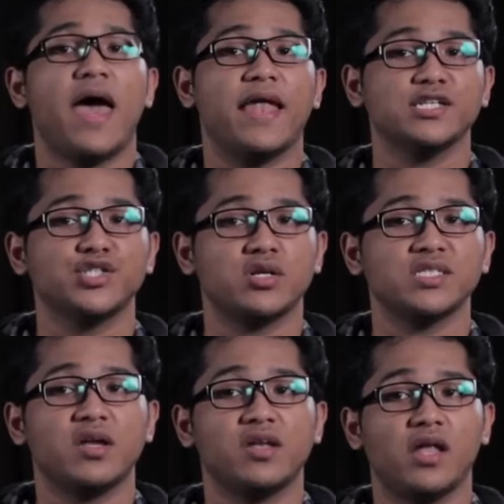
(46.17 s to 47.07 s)
and the
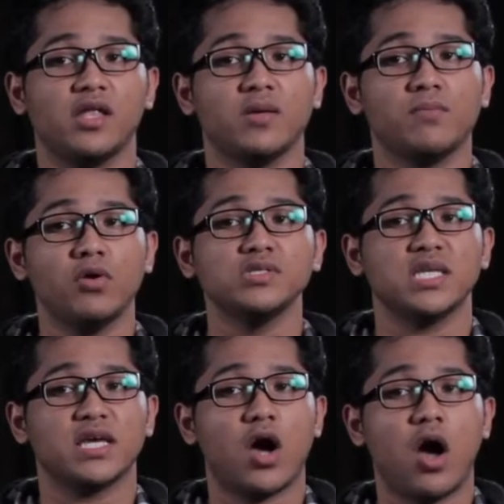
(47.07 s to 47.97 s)
shots are done in the
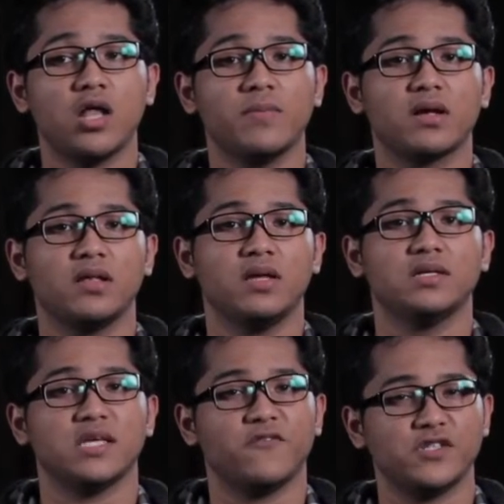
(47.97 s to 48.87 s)
most
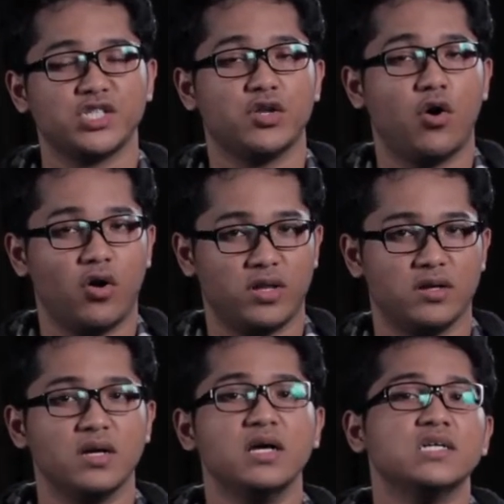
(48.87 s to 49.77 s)
economically efficient order.